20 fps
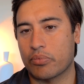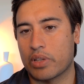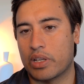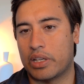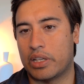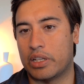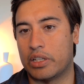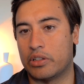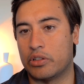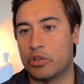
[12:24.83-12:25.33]

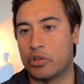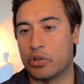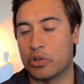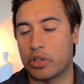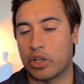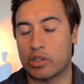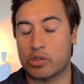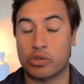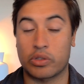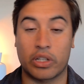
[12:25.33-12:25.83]
In
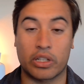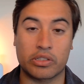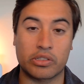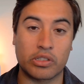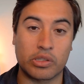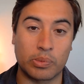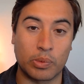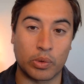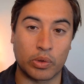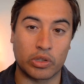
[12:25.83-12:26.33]
Newcastle, yes,
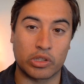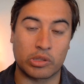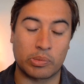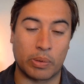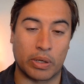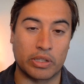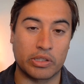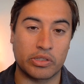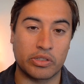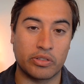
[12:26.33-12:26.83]
it's more
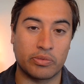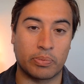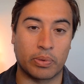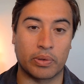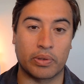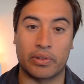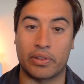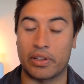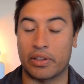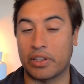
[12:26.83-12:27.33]
expensive, but
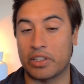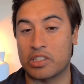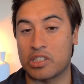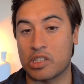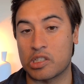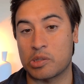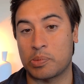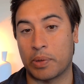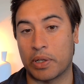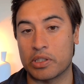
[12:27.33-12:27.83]
it's
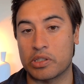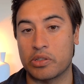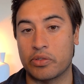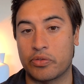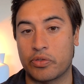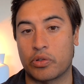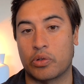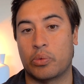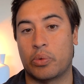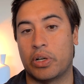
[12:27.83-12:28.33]
expensive
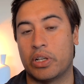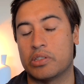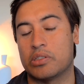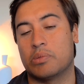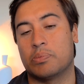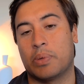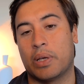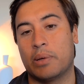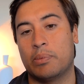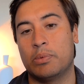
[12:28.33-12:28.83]
for a reason.
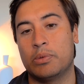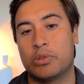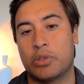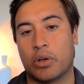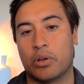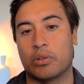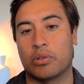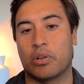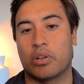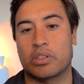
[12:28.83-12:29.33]
People
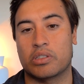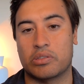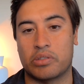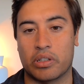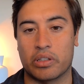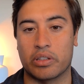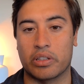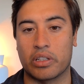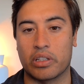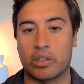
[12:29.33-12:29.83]
don't like
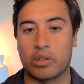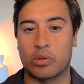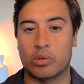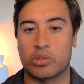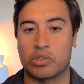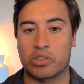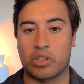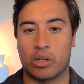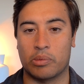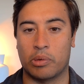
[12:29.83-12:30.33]
selling in good
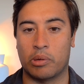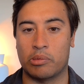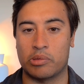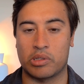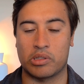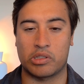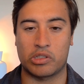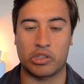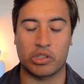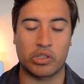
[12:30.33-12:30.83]
suburbs.
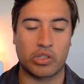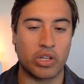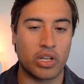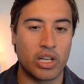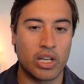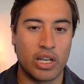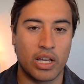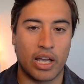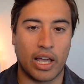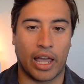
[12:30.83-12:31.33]
It's just
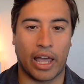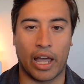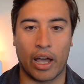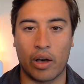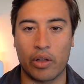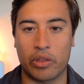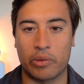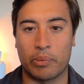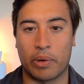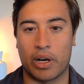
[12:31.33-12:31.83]
how
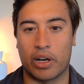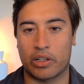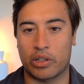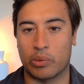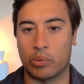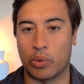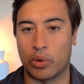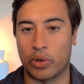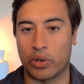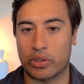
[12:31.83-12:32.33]
the market
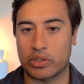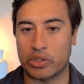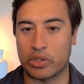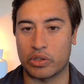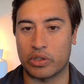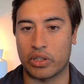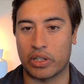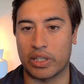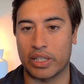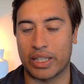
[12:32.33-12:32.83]
works.
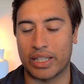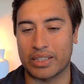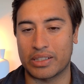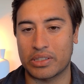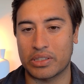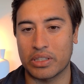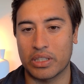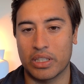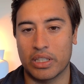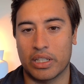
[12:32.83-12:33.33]

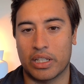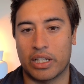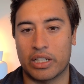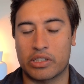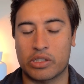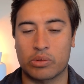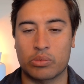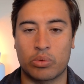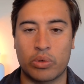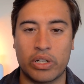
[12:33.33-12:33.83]
It's
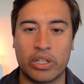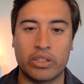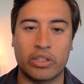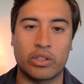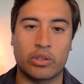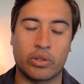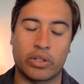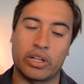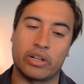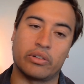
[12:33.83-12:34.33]
a really
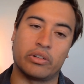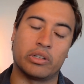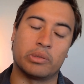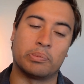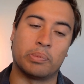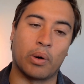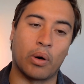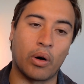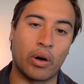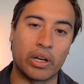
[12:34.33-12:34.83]
good area to
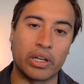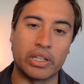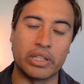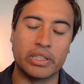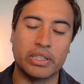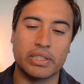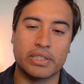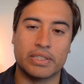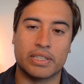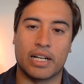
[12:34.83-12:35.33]
buy in.
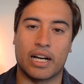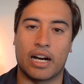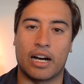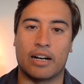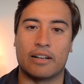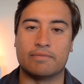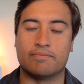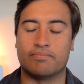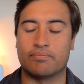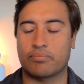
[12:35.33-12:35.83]

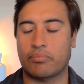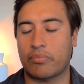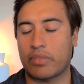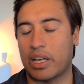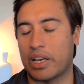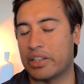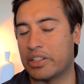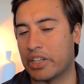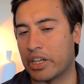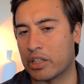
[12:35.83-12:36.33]

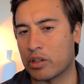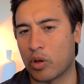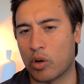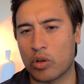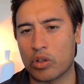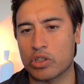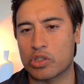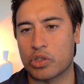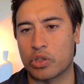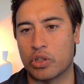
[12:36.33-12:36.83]
And yeah,
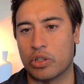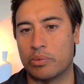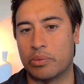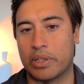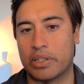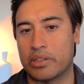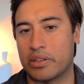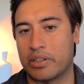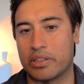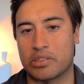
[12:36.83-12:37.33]
longer term,
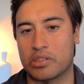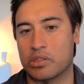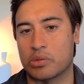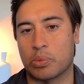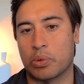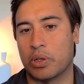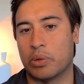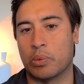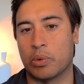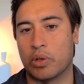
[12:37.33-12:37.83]
this is
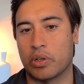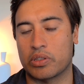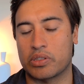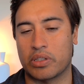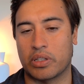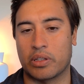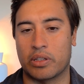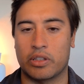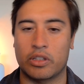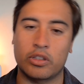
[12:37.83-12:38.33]
where it works.
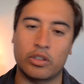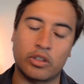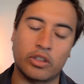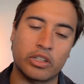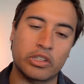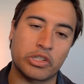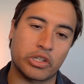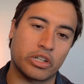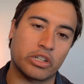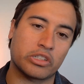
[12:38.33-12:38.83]
The
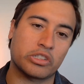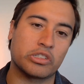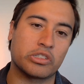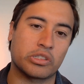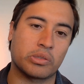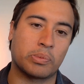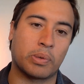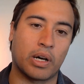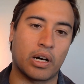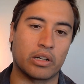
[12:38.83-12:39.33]
Junction's
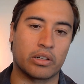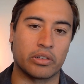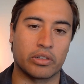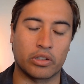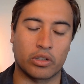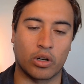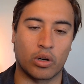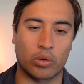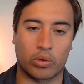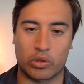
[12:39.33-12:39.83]
a part of the
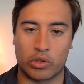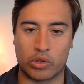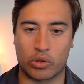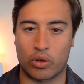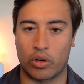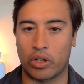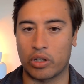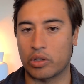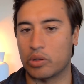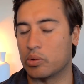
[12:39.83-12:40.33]
Golden
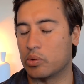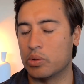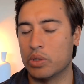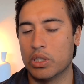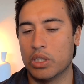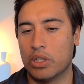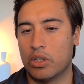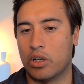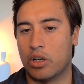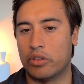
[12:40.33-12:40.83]
Triangle
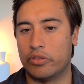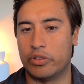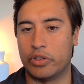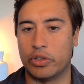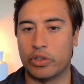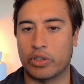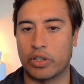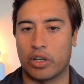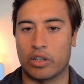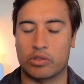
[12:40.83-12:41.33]
of
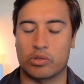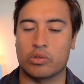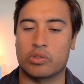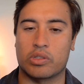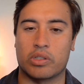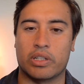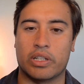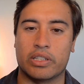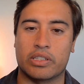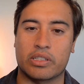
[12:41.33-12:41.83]
Newcastle.
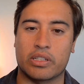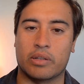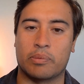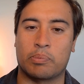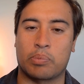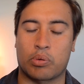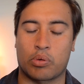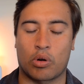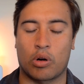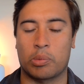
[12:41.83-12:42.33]
It's a
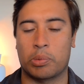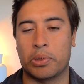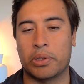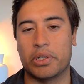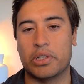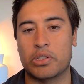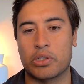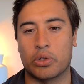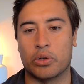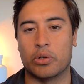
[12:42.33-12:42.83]
property
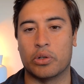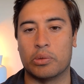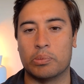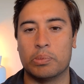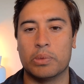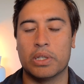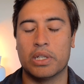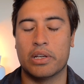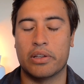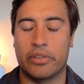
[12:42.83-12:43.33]
term
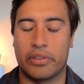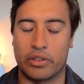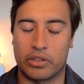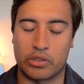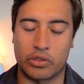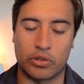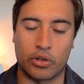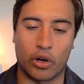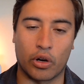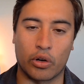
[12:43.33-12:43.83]
that's
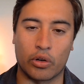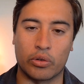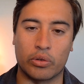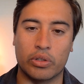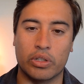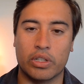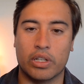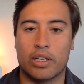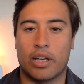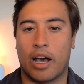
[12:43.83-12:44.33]
known
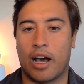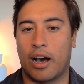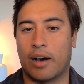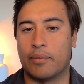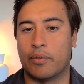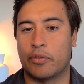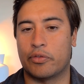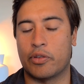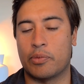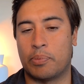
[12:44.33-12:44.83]

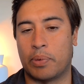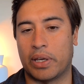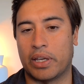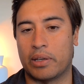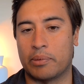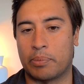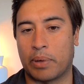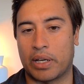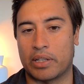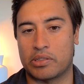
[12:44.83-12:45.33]
for
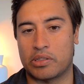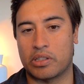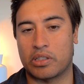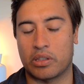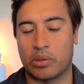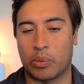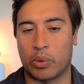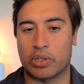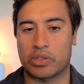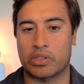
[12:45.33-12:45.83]
being basically
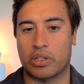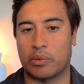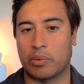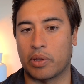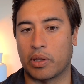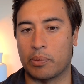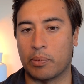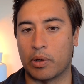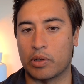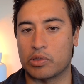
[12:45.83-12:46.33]
where some of
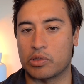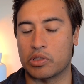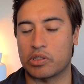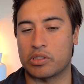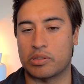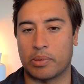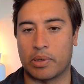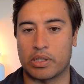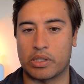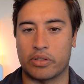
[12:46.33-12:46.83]
the most
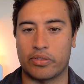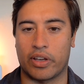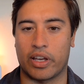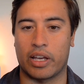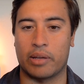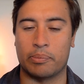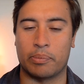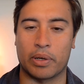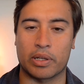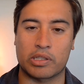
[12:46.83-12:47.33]
expensive
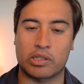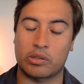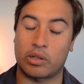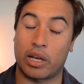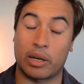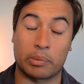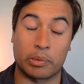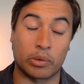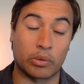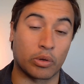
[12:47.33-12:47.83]
and best
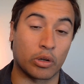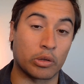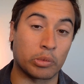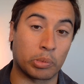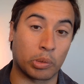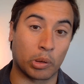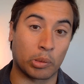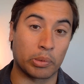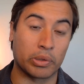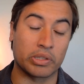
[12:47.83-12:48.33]
capital growth
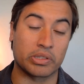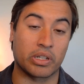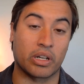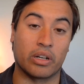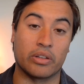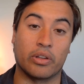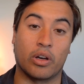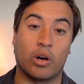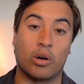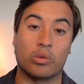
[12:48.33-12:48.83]
properties are
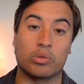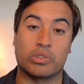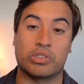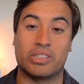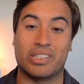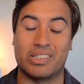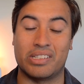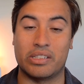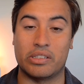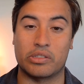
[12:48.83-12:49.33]
in the whole
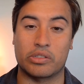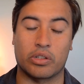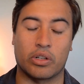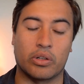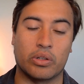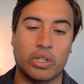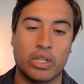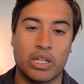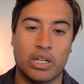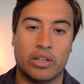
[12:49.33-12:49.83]
city.
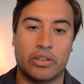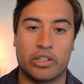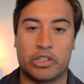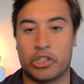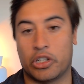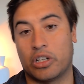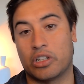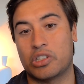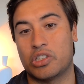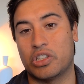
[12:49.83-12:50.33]
So the
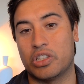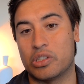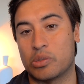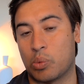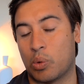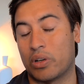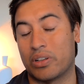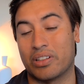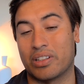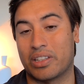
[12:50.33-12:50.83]
Junction is
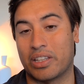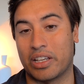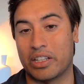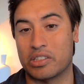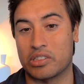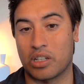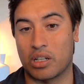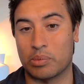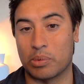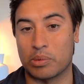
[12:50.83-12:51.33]
one of the key
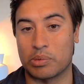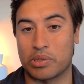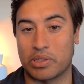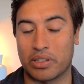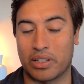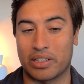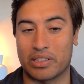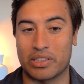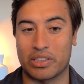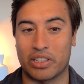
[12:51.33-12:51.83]
suburbs to
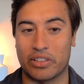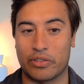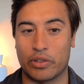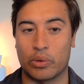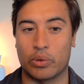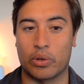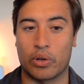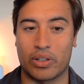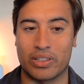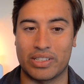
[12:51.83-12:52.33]
that, to give you
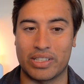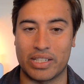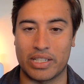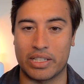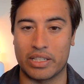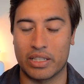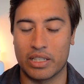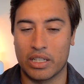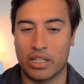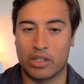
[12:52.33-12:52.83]
an idea.
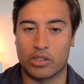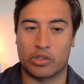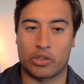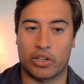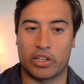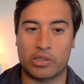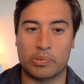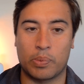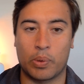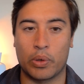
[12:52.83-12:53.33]
So
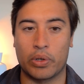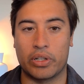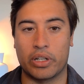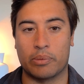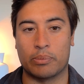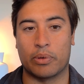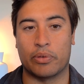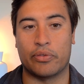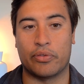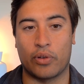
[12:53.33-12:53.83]
that's point
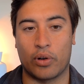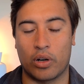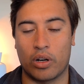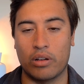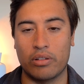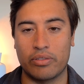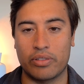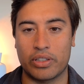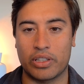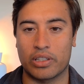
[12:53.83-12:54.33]
number
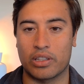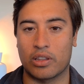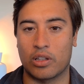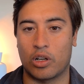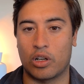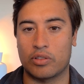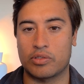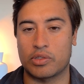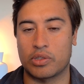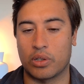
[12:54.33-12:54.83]
5, your
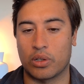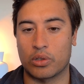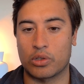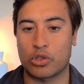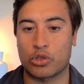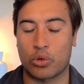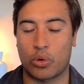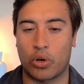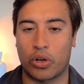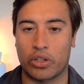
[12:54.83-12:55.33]
lifestyle
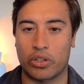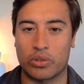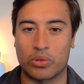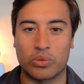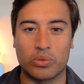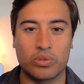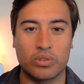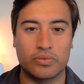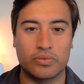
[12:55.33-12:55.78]
triangle.